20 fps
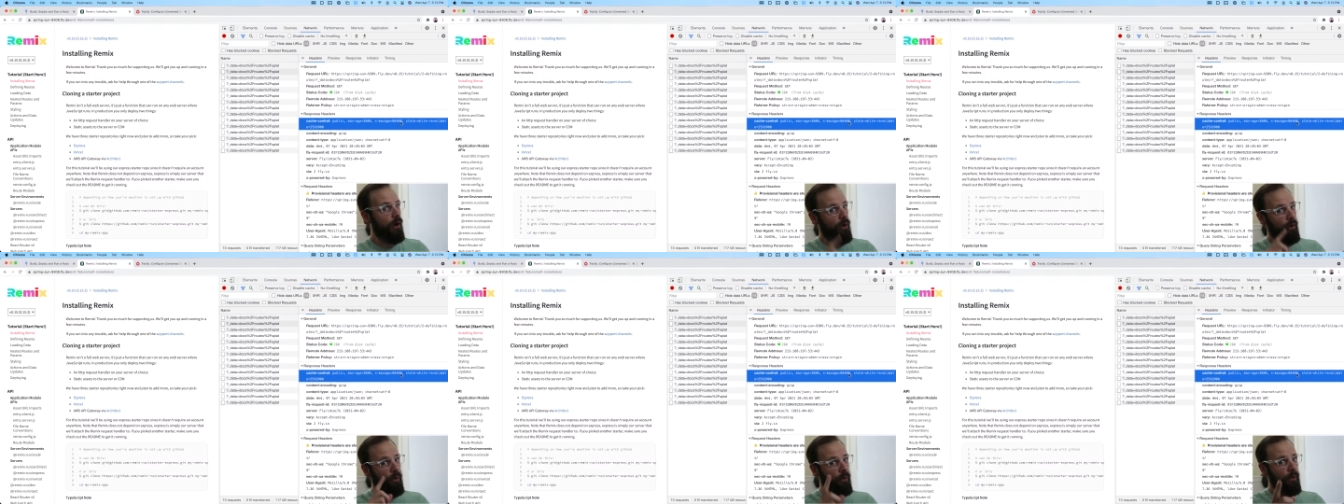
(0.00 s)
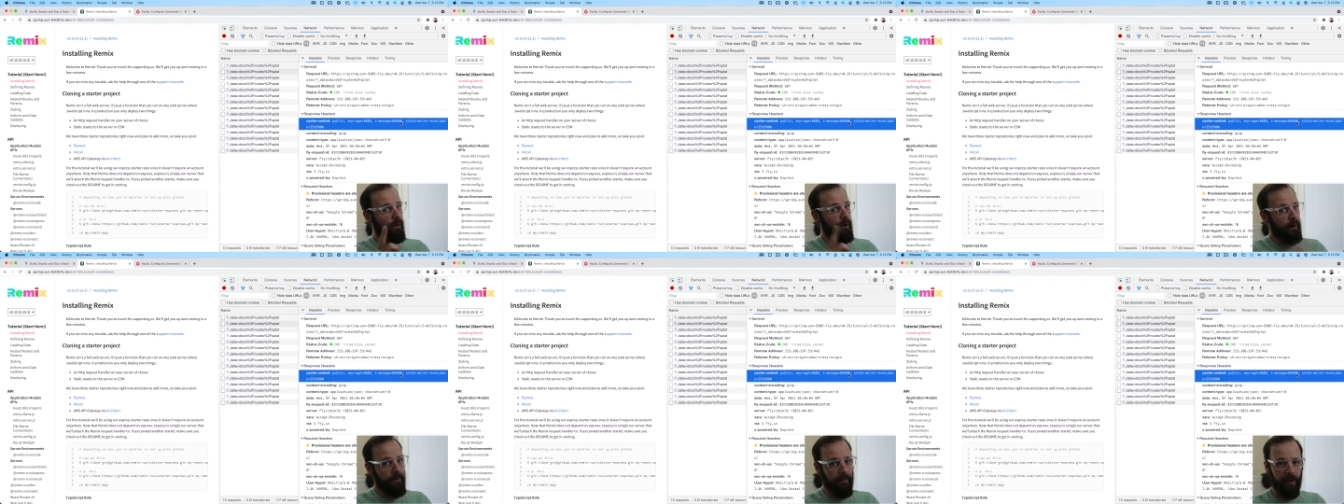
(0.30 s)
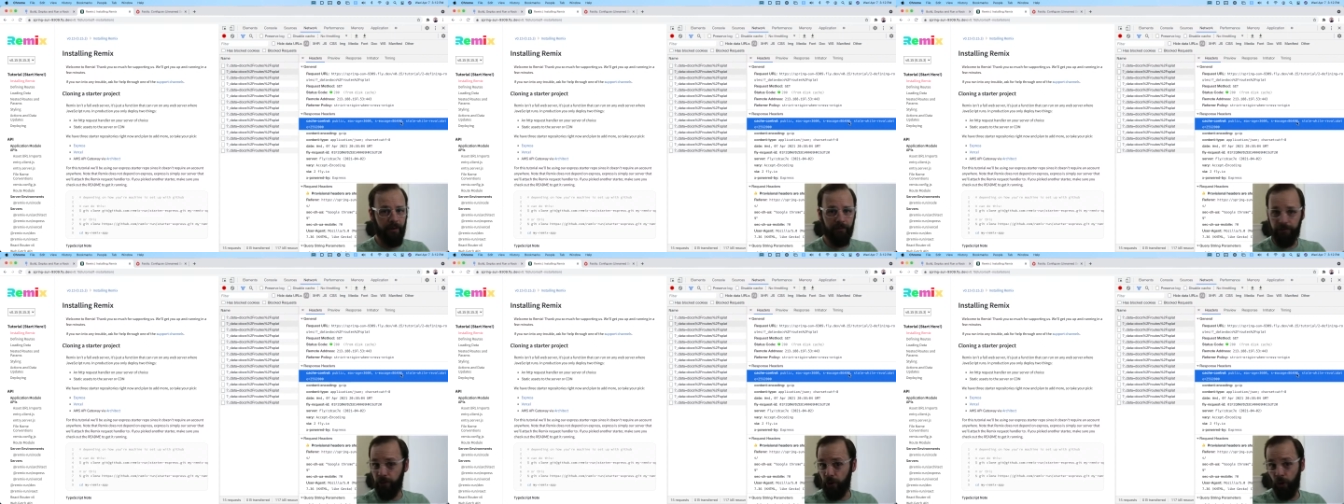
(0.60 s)
Or
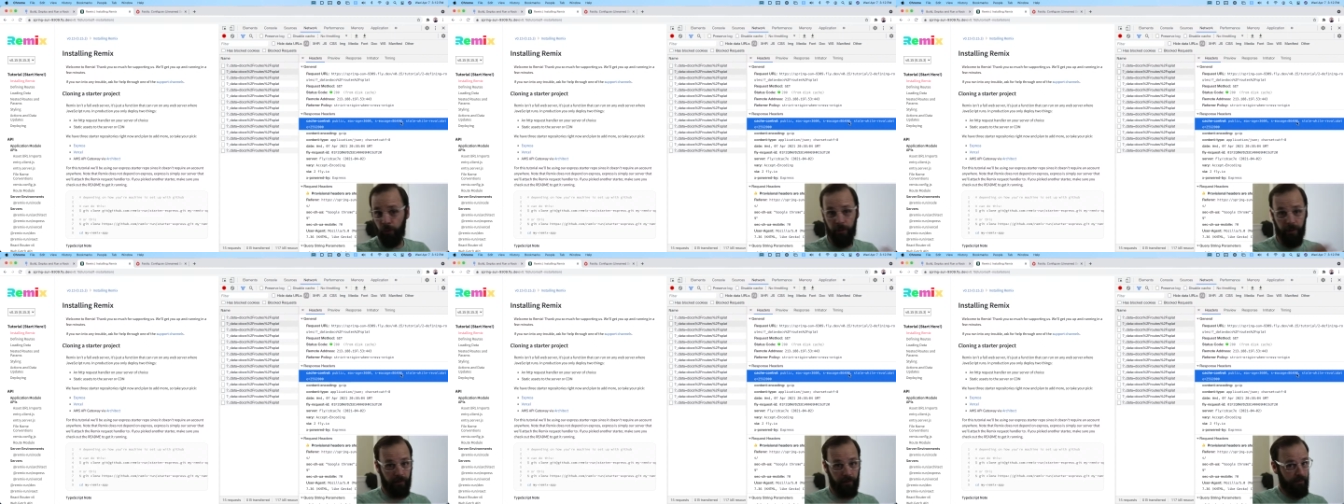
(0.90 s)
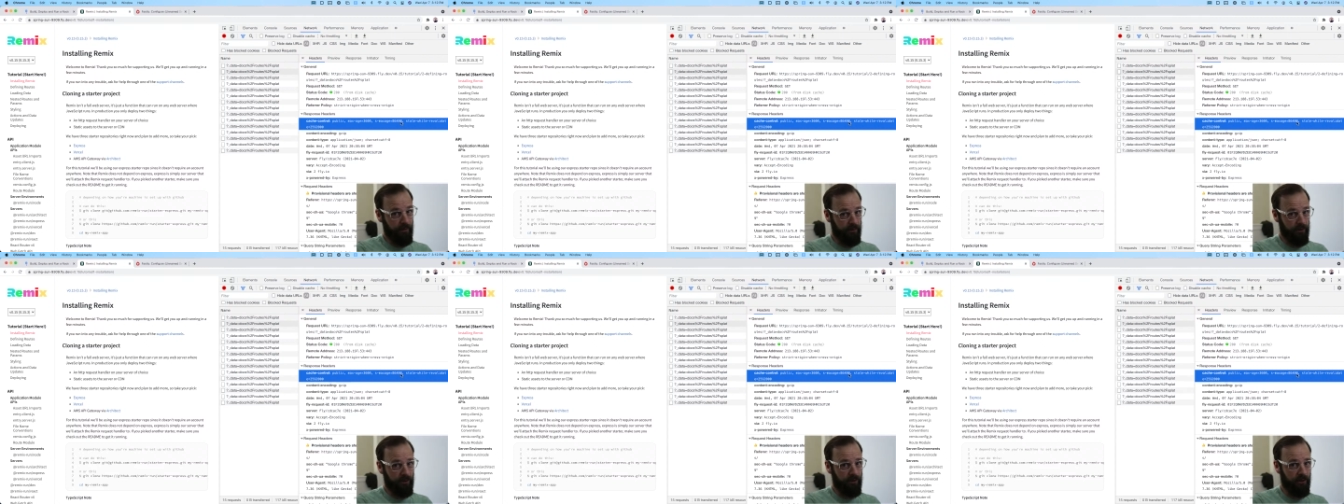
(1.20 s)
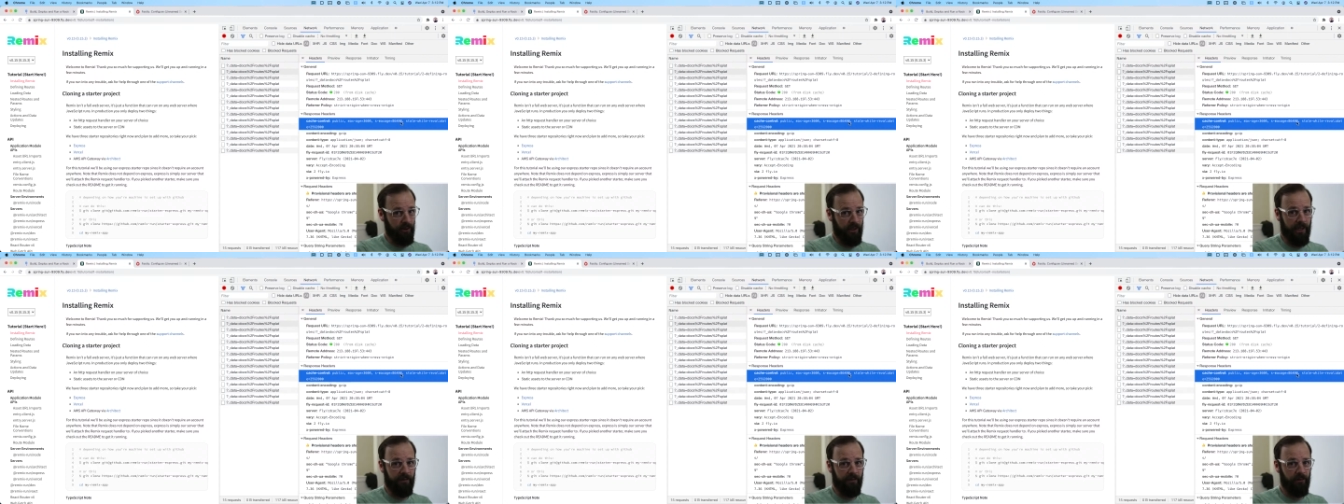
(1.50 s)
if nobody visits
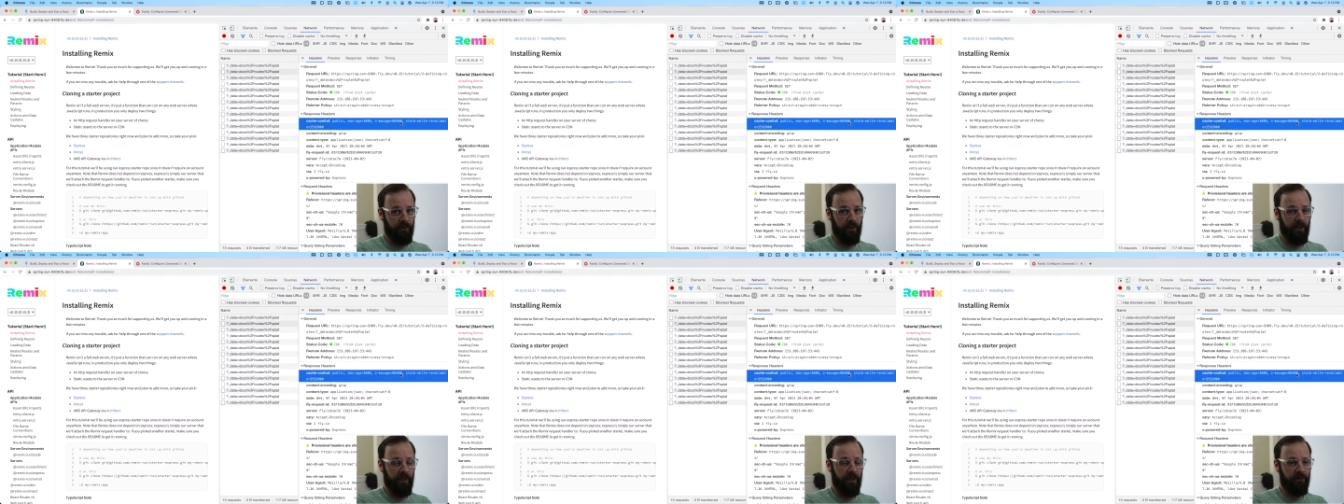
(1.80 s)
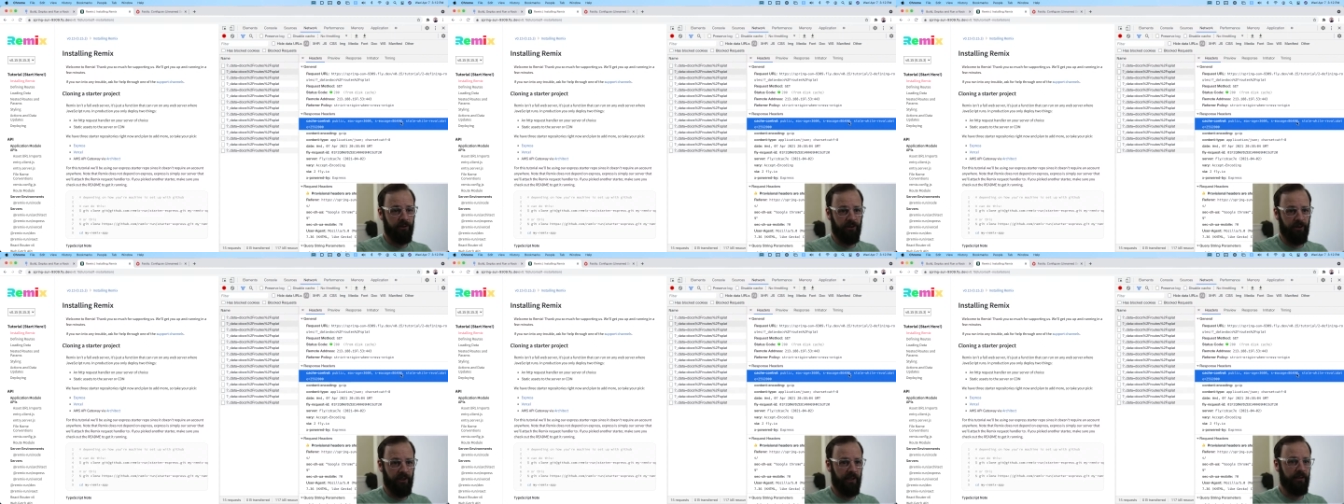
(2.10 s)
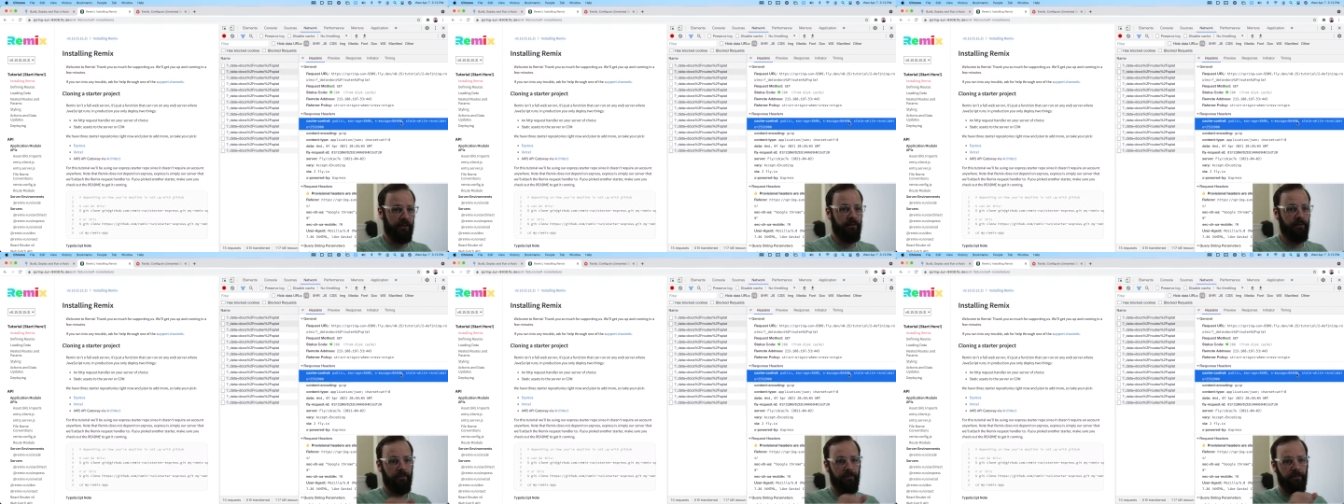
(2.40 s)
it after it gets
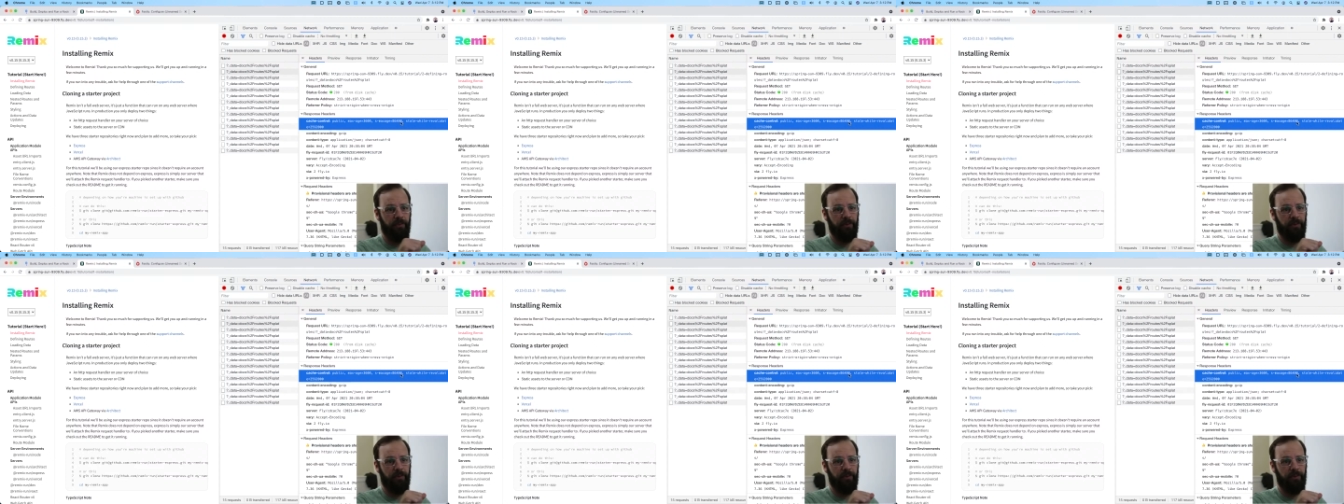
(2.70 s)
stale,